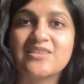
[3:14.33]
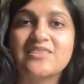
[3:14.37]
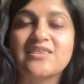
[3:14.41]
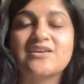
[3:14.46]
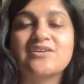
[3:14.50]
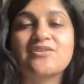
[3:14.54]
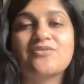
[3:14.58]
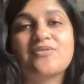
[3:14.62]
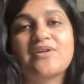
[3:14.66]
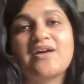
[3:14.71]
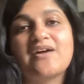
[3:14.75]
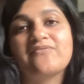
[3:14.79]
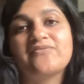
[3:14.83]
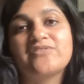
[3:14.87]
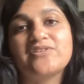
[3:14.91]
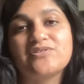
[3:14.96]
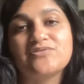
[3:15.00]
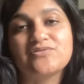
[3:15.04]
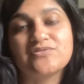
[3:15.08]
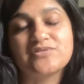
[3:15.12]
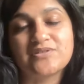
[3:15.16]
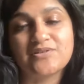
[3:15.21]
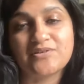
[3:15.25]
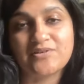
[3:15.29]
They don't have to
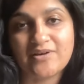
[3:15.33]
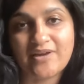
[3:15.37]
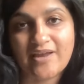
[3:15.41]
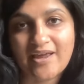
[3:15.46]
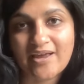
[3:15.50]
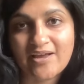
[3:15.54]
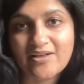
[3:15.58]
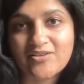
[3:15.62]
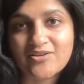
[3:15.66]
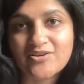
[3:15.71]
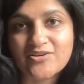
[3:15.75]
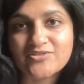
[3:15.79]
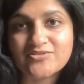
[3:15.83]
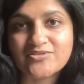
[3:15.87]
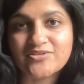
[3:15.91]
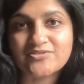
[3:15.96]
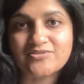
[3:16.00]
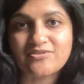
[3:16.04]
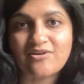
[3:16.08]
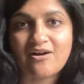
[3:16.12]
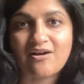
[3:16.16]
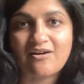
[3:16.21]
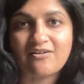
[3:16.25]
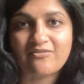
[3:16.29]
use their inhalers as
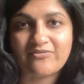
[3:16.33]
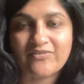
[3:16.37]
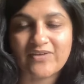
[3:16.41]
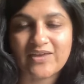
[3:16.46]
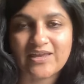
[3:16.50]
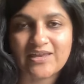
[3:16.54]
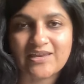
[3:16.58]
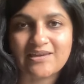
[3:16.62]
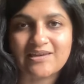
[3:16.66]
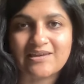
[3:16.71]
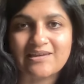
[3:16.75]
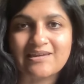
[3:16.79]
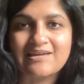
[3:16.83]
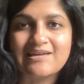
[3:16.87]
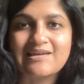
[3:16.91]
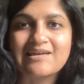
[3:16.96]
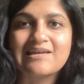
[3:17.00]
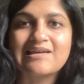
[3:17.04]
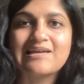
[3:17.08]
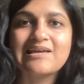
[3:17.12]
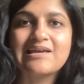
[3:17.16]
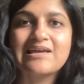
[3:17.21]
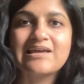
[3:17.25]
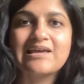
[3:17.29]
often.
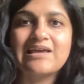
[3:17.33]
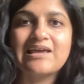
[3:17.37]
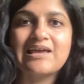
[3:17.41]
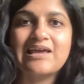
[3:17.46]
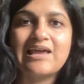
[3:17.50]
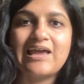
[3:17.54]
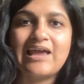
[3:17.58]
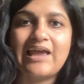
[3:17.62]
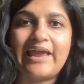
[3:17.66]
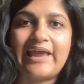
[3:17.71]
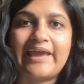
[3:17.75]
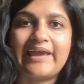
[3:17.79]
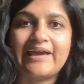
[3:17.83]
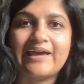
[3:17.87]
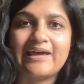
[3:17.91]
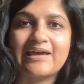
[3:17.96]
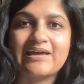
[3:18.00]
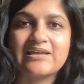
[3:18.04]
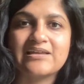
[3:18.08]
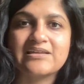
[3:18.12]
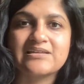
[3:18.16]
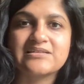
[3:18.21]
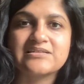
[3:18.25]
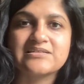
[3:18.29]

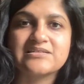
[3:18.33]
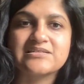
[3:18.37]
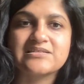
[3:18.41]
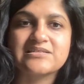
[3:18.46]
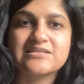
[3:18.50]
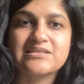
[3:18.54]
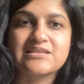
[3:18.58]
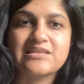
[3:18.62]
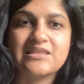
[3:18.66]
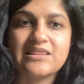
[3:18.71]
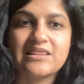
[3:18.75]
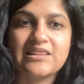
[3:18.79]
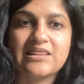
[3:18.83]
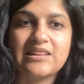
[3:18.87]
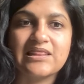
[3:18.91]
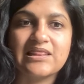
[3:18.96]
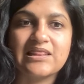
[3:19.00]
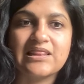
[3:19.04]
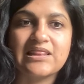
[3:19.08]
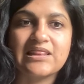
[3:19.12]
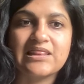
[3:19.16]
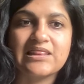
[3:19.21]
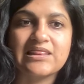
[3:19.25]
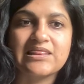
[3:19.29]
And
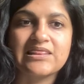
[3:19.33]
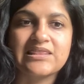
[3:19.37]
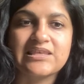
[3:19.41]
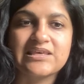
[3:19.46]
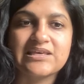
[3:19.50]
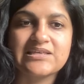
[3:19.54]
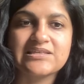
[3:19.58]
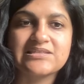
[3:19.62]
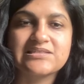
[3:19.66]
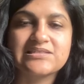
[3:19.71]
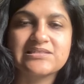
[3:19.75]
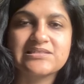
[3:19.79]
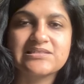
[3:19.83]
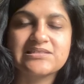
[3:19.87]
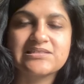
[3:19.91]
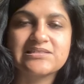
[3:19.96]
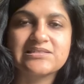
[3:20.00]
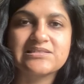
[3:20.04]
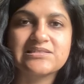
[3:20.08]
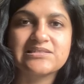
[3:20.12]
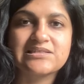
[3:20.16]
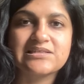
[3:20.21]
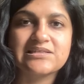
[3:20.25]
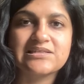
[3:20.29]

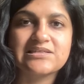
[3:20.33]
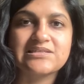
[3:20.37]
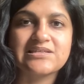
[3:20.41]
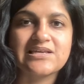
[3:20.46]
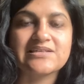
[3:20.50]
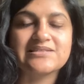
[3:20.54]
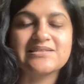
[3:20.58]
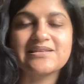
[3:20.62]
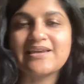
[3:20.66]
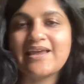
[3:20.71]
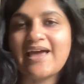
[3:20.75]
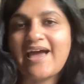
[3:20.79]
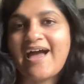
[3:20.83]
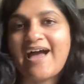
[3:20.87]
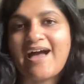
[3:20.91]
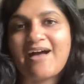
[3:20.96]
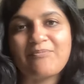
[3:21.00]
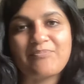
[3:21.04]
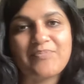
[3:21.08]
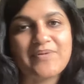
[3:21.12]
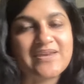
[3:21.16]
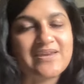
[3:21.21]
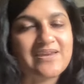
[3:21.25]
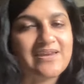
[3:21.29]
this doesn't
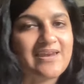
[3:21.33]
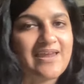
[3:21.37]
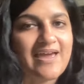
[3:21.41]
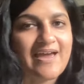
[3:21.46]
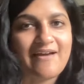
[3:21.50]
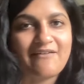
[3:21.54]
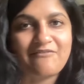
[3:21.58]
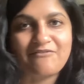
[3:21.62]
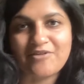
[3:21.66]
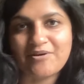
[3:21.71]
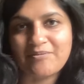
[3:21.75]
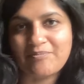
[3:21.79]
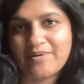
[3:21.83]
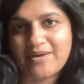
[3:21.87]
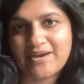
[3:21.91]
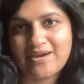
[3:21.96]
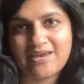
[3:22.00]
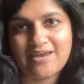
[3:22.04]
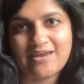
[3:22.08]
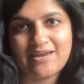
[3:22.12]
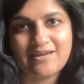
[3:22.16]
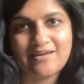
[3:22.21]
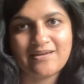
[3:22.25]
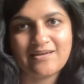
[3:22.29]
happen in
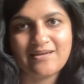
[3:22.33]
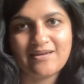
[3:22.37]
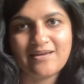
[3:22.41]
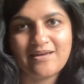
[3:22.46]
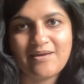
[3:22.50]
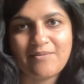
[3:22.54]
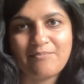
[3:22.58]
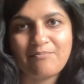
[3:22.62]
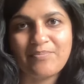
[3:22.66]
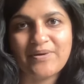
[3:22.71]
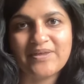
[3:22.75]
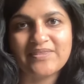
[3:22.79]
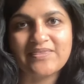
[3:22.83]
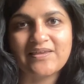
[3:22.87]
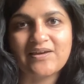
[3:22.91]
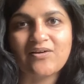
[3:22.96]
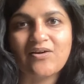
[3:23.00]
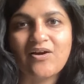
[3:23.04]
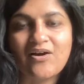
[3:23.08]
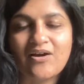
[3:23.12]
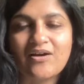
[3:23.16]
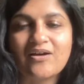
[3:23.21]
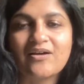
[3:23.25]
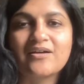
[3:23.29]
everybody. But
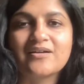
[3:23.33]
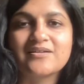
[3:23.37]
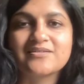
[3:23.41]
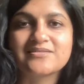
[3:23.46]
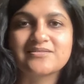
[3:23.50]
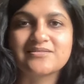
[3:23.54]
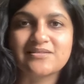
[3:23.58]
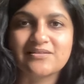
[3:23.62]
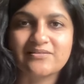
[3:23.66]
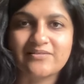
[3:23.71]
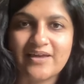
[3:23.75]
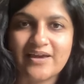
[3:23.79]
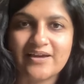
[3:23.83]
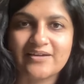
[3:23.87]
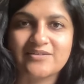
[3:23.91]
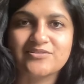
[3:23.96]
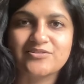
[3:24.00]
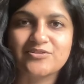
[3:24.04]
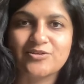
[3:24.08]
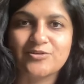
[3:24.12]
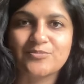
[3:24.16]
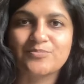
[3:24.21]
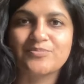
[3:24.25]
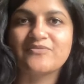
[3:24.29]
there are a
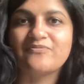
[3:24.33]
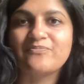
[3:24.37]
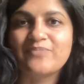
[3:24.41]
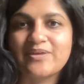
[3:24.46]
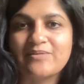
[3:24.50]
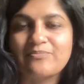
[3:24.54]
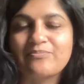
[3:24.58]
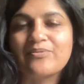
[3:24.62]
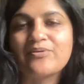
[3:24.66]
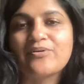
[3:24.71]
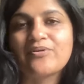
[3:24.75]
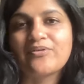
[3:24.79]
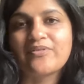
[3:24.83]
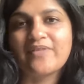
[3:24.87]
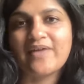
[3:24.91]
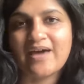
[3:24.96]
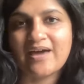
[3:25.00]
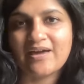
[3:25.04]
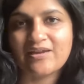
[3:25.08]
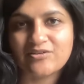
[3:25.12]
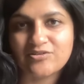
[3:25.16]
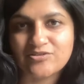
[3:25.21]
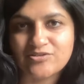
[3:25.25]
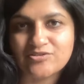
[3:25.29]
select group of people
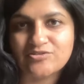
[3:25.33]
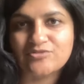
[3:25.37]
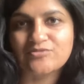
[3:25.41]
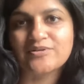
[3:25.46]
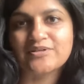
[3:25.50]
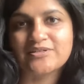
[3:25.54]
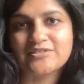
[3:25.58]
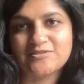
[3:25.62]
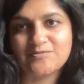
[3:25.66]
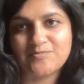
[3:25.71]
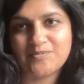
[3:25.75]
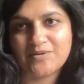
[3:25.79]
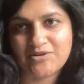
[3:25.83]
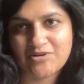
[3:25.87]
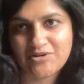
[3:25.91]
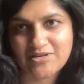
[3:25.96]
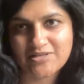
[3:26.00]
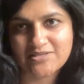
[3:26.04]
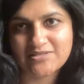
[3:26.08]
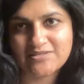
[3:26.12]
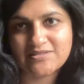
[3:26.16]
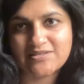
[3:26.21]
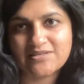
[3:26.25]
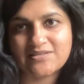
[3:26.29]
that do
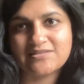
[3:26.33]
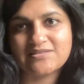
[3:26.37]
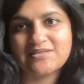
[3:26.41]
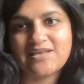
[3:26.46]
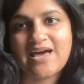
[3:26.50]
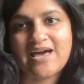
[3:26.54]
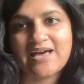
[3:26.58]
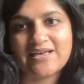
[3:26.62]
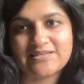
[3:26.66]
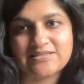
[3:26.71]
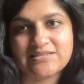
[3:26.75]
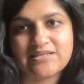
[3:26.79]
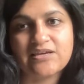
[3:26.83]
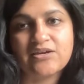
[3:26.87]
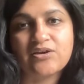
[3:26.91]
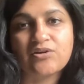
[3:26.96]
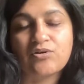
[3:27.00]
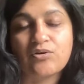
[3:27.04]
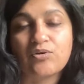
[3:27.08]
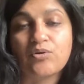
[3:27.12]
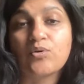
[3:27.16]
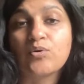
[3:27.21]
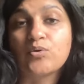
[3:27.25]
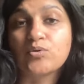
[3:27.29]
experience this as they
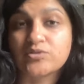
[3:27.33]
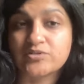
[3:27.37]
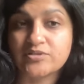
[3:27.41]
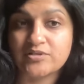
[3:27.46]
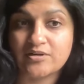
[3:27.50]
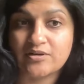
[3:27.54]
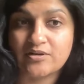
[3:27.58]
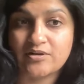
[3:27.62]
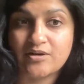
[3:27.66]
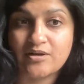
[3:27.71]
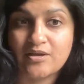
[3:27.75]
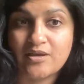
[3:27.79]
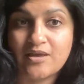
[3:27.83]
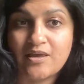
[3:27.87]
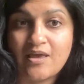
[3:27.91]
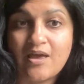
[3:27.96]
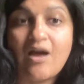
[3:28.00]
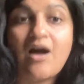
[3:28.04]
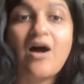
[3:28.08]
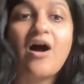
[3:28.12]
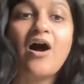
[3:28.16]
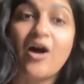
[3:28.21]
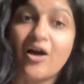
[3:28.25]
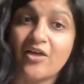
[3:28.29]
grow older.
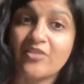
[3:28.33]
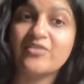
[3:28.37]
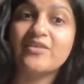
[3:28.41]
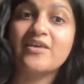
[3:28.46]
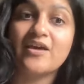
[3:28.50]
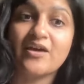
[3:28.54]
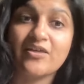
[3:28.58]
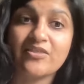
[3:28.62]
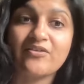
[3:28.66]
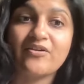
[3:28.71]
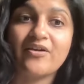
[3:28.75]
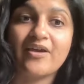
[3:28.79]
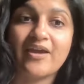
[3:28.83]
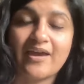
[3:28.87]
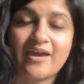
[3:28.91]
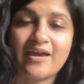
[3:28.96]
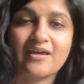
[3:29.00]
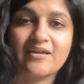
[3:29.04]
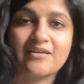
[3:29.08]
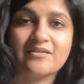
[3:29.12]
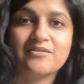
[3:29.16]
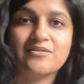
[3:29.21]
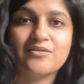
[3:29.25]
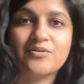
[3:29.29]
On the other
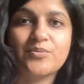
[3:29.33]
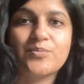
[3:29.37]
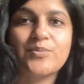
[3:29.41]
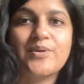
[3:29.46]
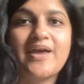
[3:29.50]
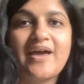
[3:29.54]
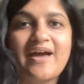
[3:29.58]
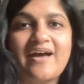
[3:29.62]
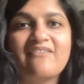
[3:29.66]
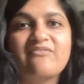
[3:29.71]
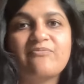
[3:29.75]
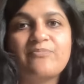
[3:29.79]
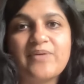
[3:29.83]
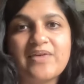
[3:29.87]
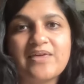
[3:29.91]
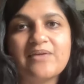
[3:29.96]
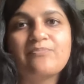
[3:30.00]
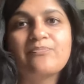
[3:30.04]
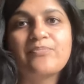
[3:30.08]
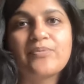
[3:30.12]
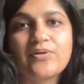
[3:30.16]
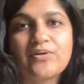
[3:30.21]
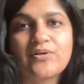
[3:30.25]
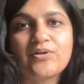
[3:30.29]
hand, we have
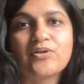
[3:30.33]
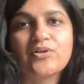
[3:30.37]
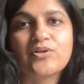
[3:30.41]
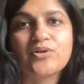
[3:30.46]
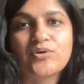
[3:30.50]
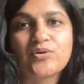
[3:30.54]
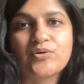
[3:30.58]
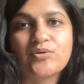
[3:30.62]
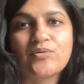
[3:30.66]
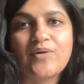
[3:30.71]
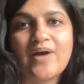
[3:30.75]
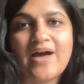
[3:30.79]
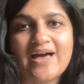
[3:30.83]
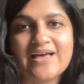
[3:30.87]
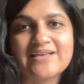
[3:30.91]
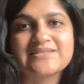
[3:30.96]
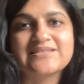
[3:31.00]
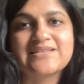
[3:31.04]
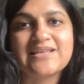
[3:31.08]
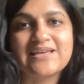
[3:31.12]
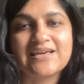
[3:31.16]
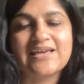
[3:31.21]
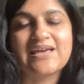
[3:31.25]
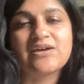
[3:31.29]
people who,
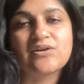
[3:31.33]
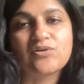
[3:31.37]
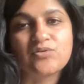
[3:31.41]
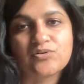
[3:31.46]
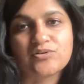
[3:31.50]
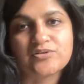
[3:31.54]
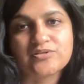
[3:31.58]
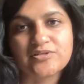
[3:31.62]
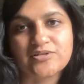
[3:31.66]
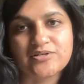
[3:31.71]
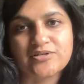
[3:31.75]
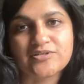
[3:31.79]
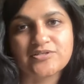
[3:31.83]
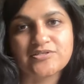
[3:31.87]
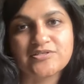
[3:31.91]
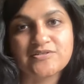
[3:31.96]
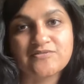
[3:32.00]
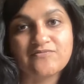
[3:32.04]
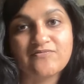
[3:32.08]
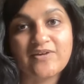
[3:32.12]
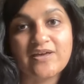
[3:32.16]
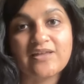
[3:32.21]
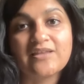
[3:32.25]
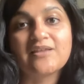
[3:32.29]
as they get older,
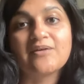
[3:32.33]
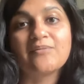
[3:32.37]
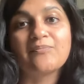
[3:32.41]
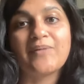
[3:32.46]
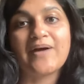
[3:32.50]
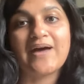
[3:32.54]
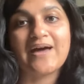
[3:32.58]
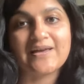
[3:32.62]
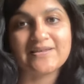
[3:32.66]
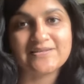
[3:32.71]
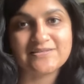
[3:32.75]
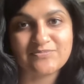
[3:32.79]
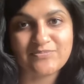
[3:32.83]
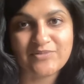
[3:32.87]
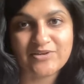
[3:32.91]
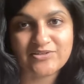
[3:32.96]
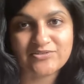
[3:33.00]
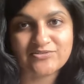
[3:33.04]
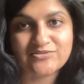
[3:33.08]
develop asthma.